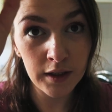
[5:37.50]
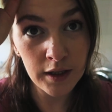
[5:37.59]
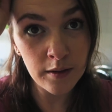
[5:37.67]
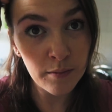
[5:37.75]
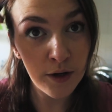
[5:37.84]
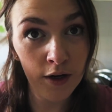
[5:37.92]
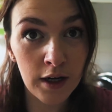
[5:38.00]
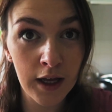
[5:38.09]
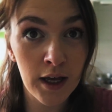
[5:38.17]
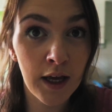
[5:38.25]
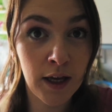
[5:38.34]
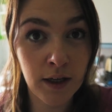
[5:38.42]
Good
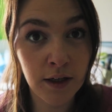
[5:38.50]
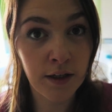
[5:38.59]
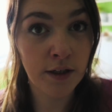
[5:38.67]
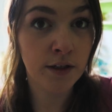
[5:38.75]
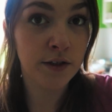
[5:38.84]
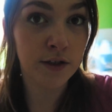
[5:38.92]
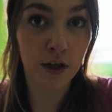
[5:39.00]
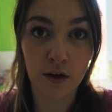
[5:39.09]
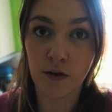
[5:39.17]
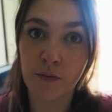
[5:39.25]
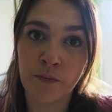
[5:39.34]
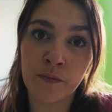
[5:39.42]
morning.
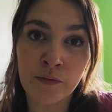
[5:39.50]
So